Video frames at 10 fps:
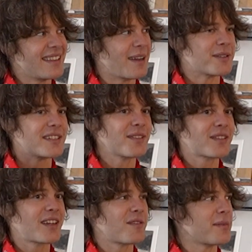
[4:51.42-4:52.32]
That was enough
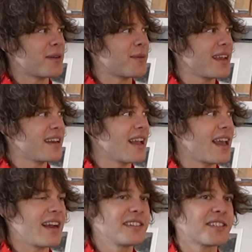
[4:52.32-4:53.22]
to cover my rent.
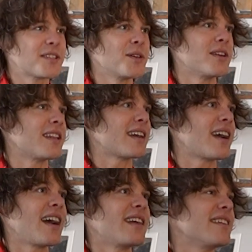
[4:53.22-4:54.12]
And I just thought like
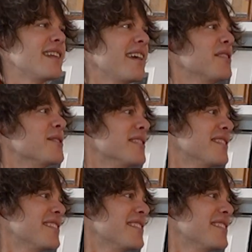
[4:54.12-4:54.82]
I'd nailed it.